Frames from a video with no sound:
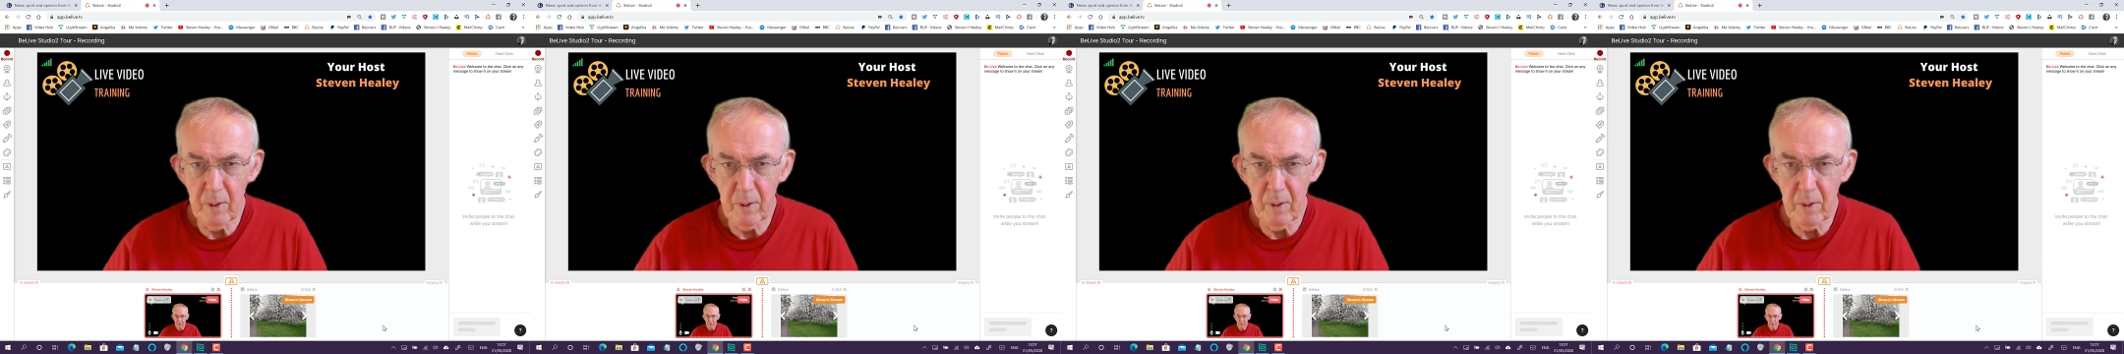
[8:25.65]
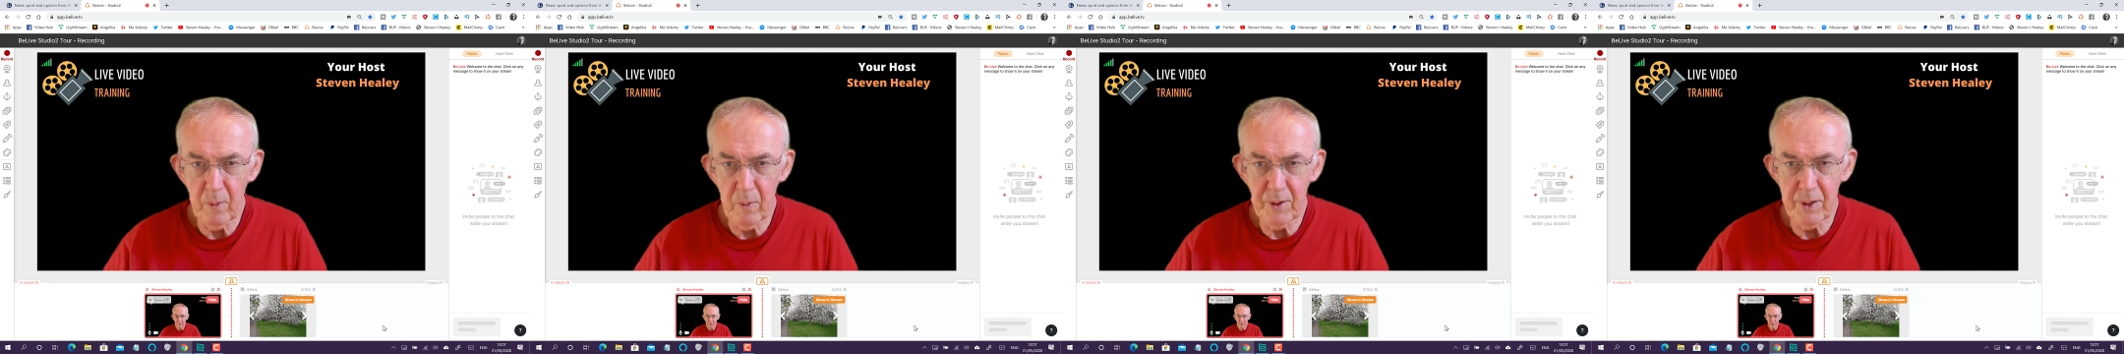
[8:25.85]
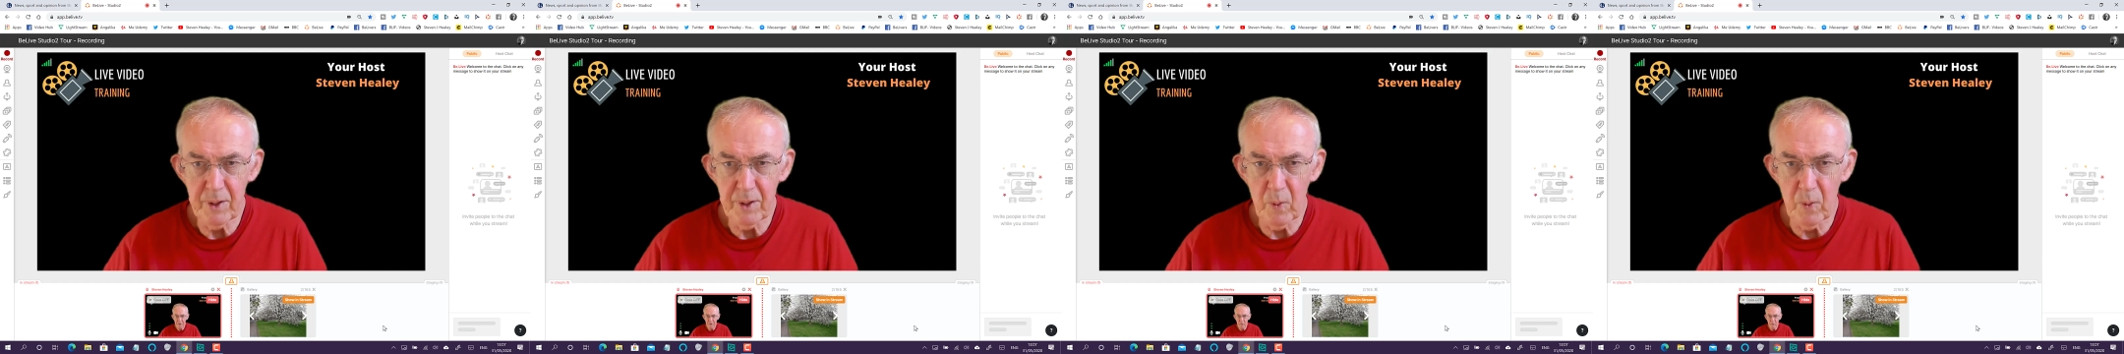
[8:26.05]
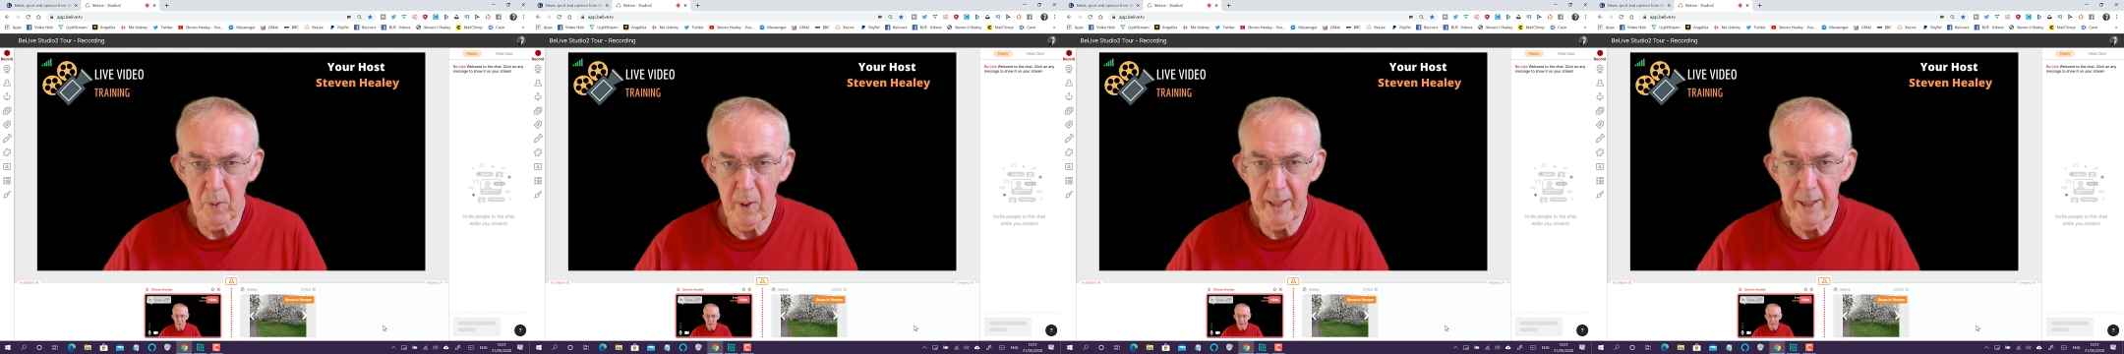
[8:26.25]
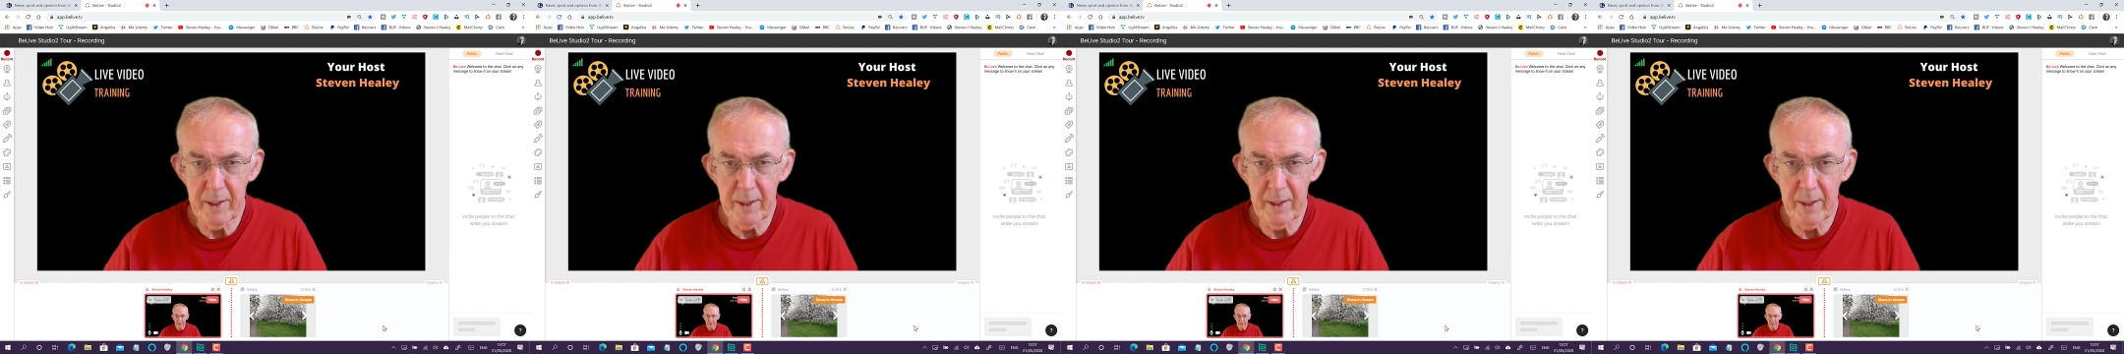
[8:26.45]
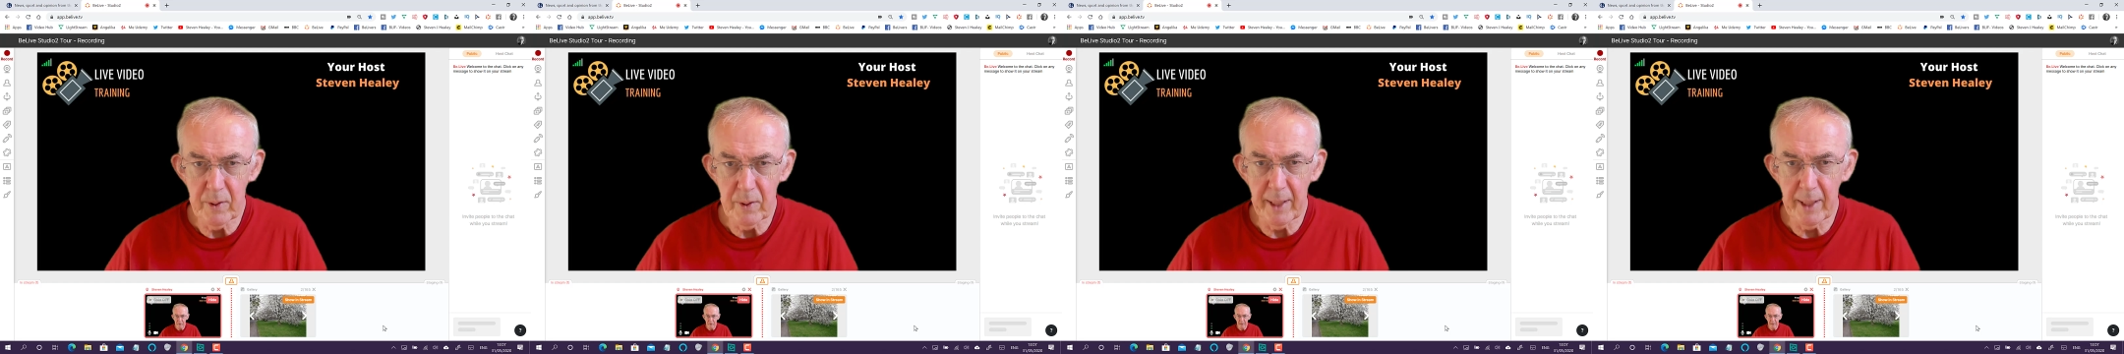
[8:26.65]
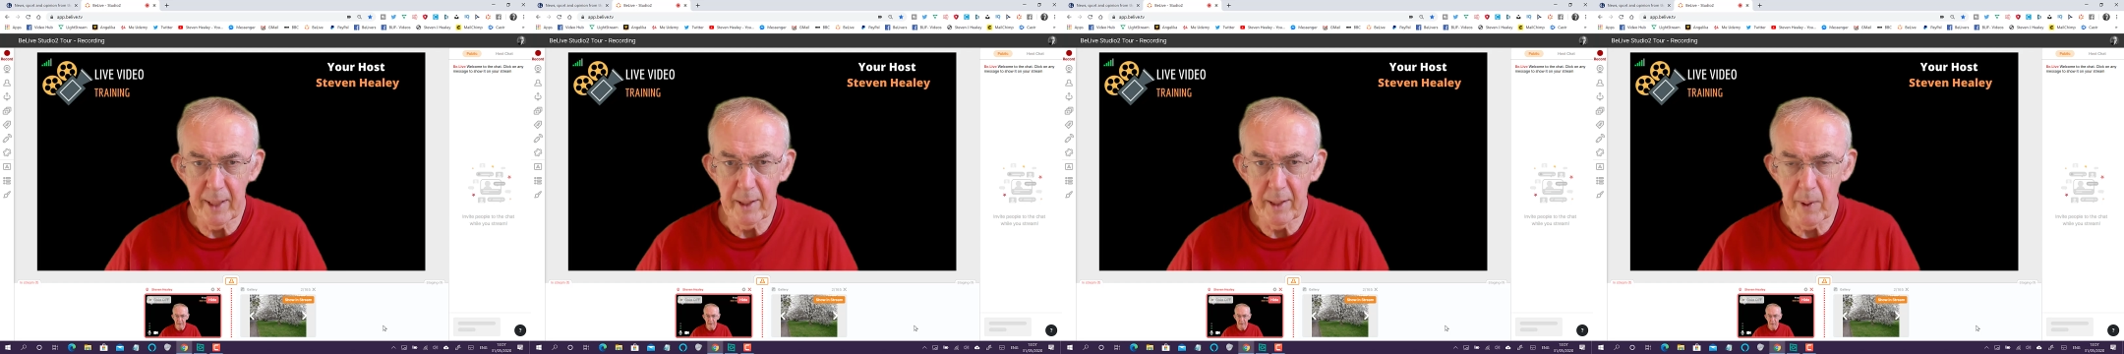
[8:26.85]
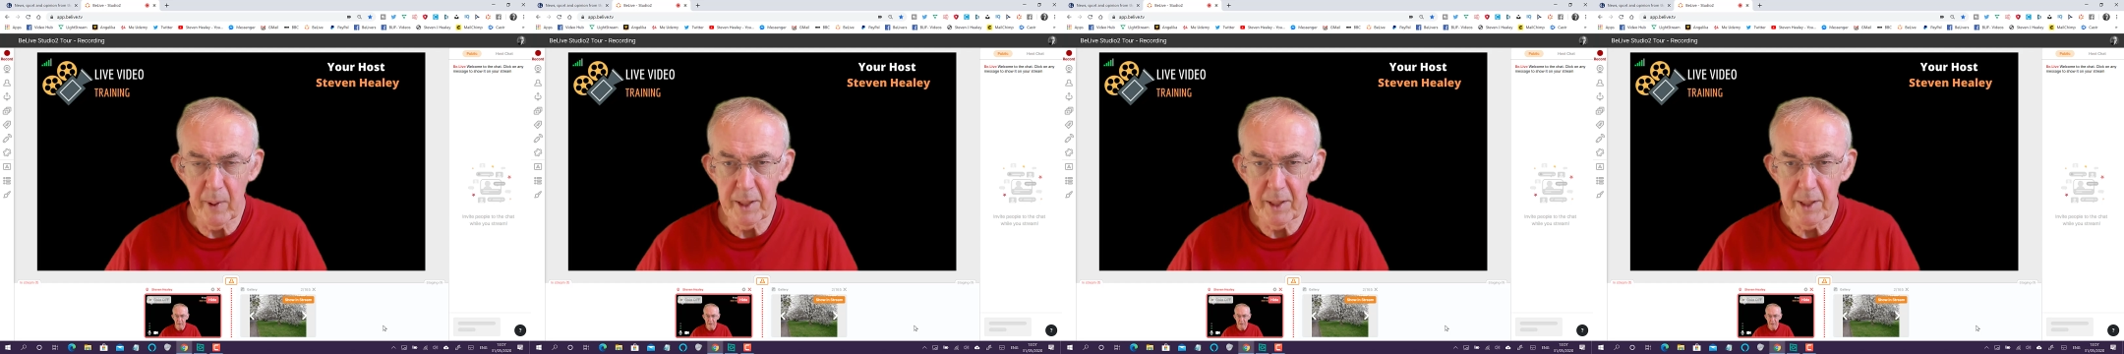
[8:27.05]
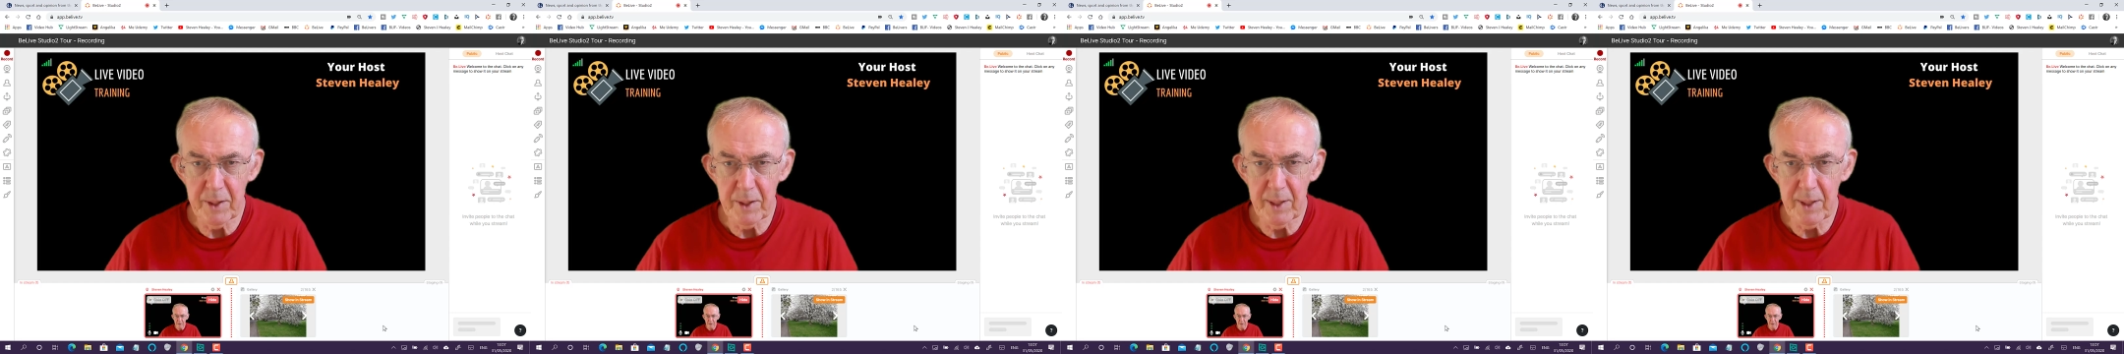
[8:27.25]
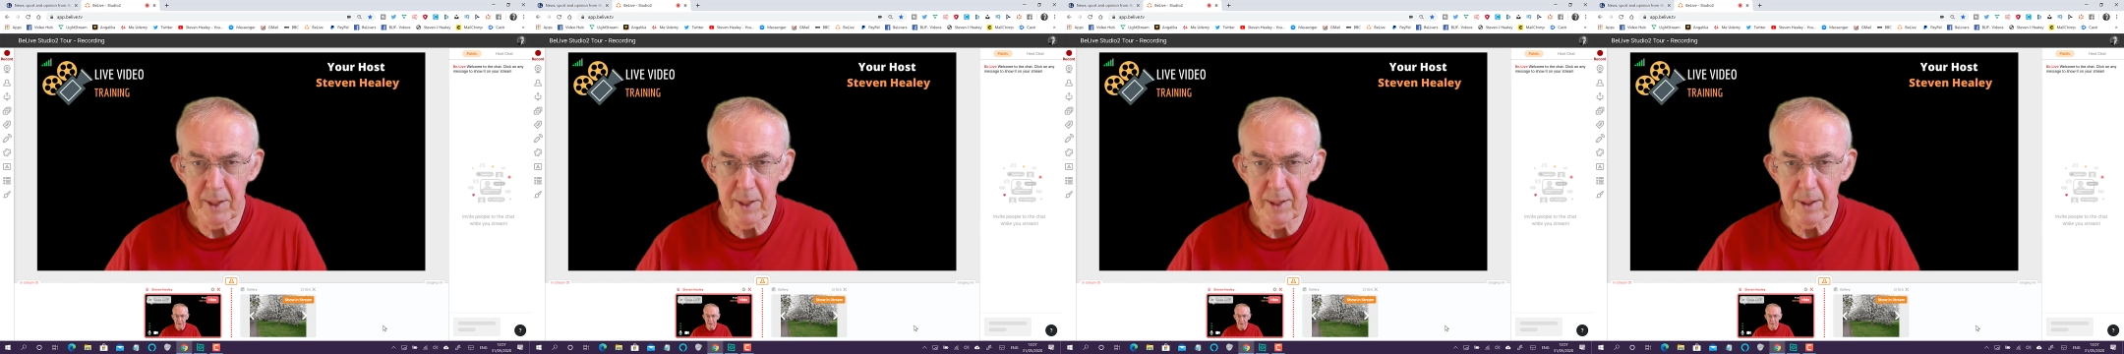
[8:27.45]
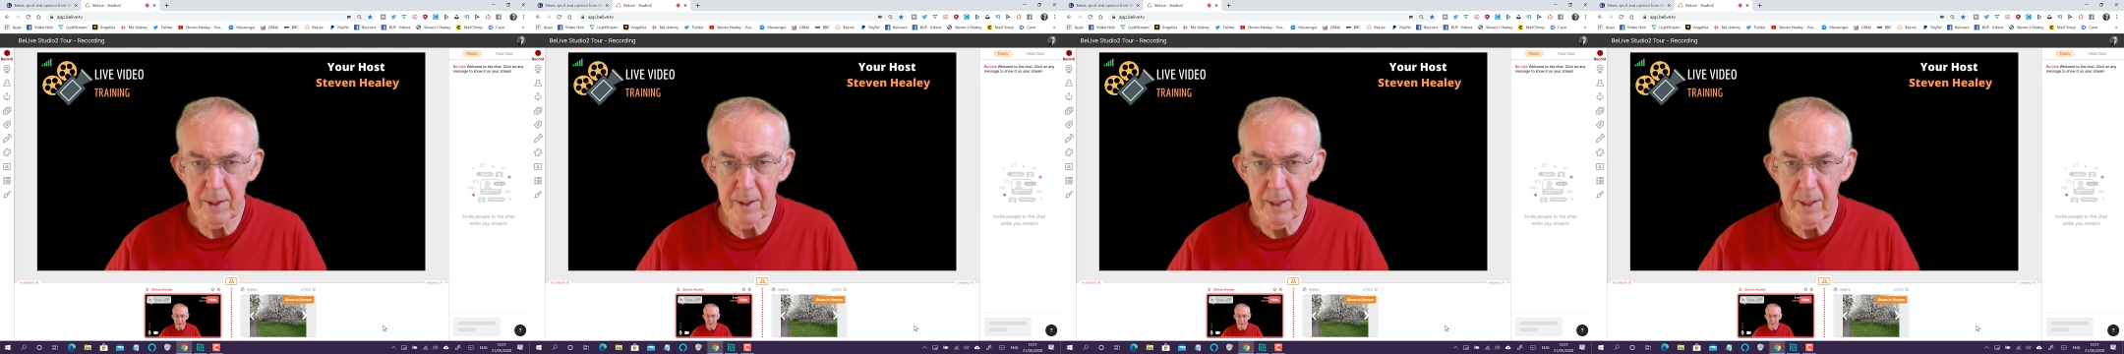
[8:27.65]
which is where you'll get your questions answered